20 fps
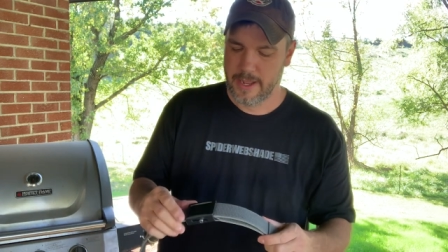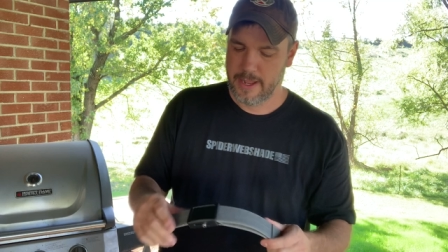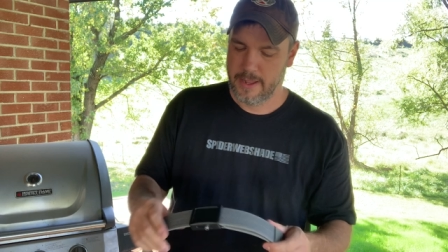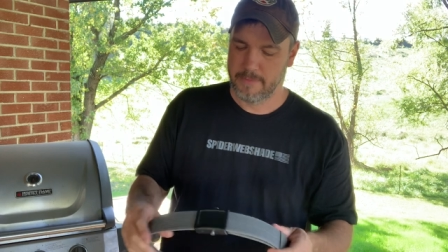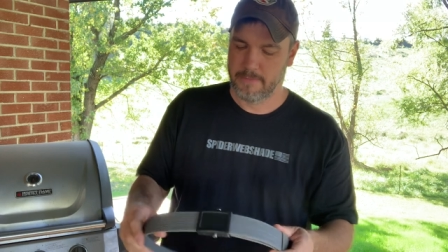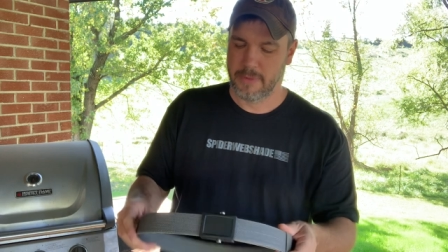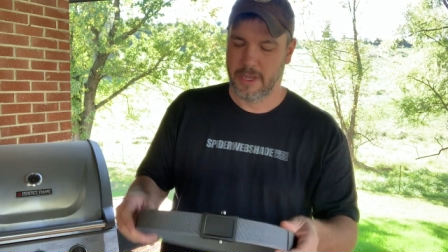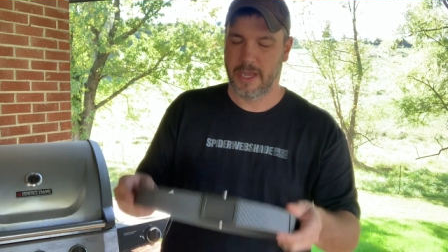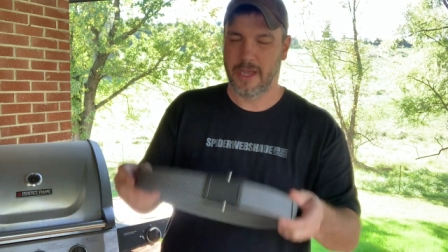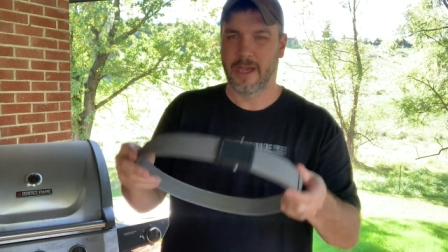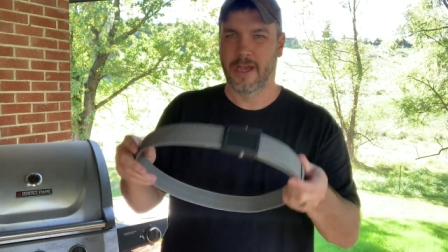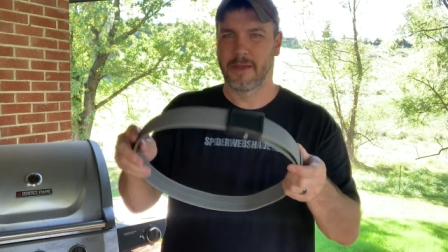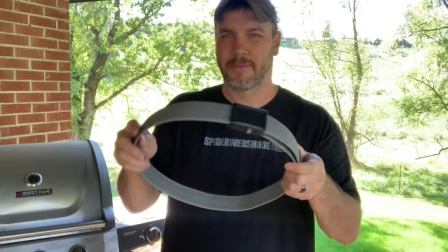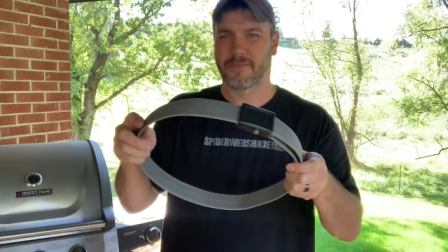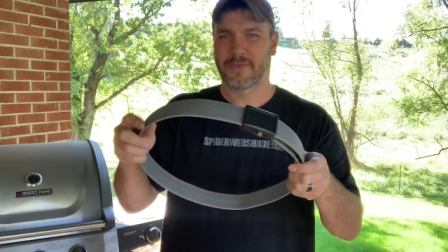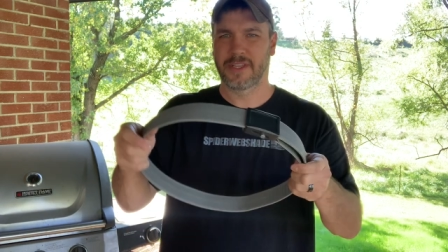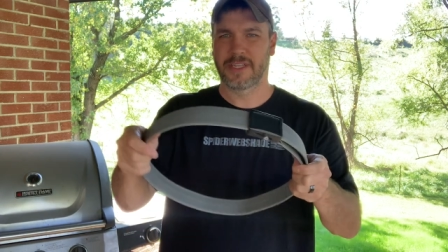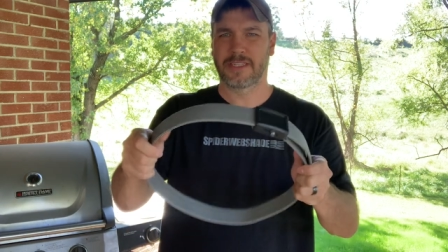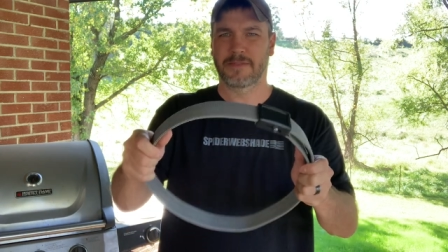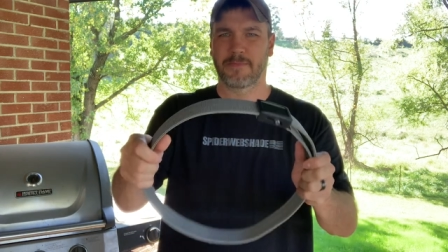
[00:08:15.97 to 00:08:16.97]
But um,
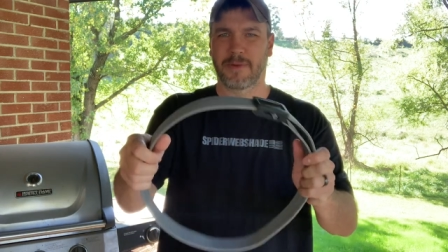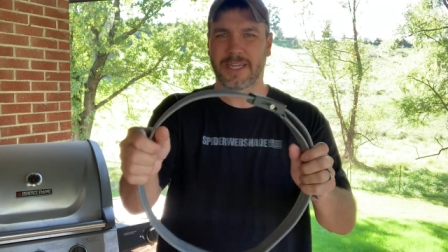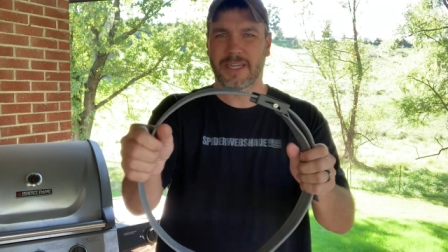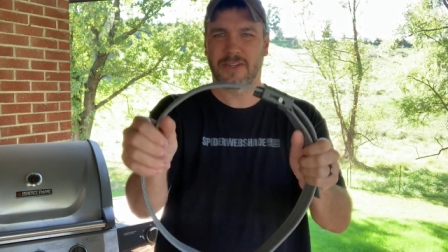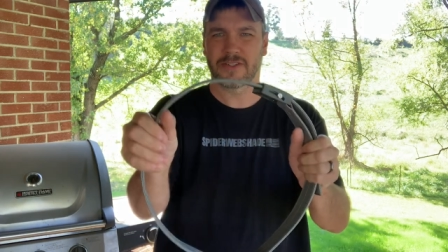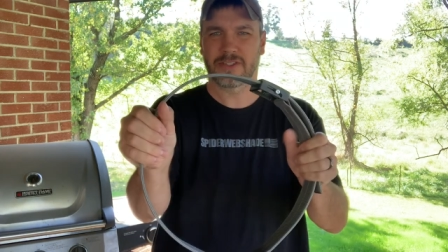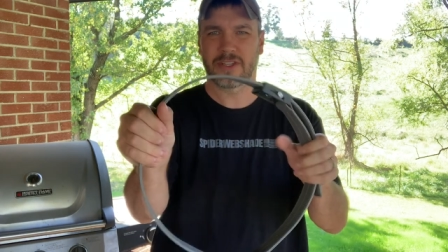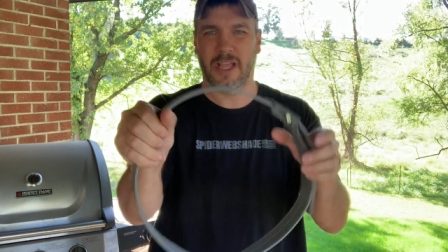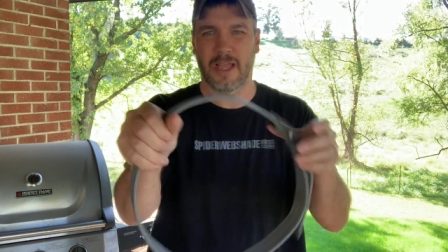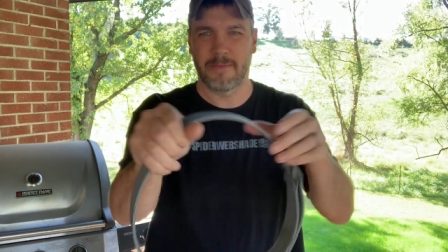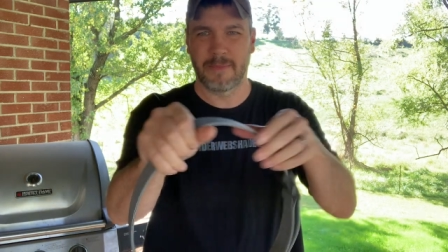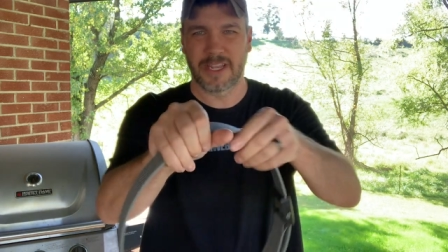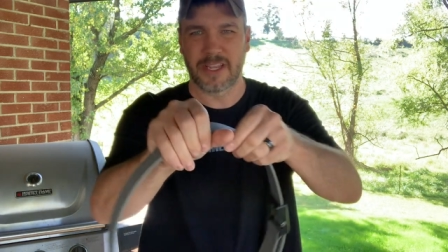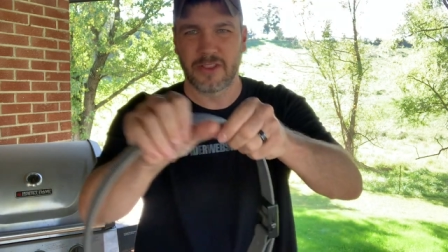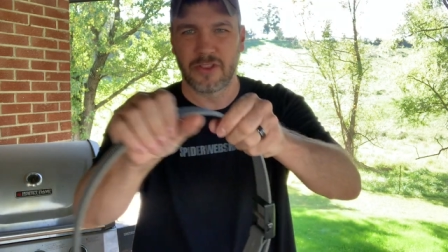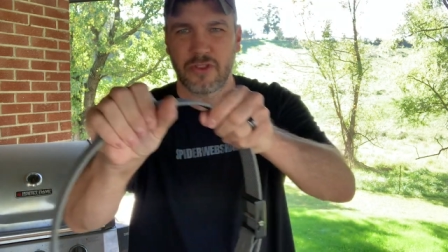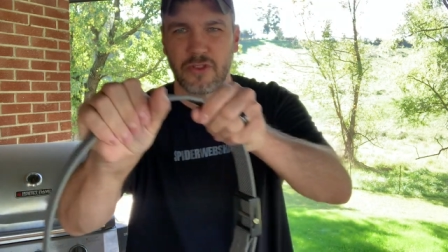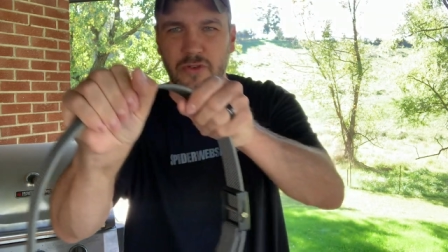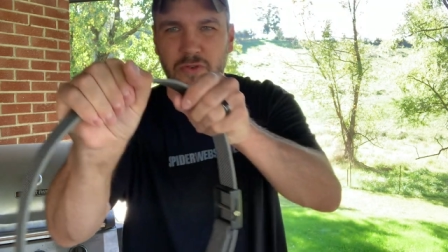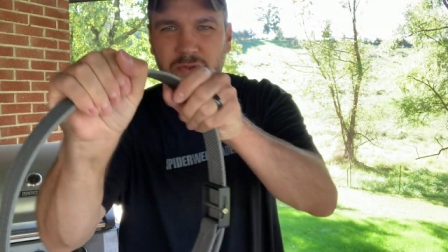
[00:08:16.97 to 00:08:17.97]
these belts, I
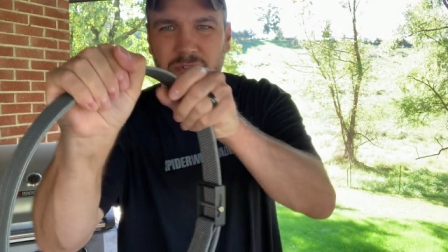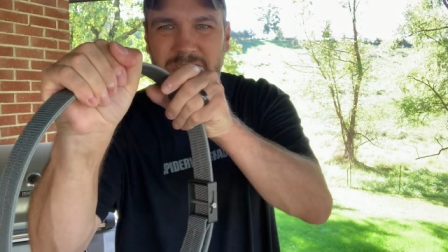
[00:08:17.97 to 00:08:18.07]
mean, you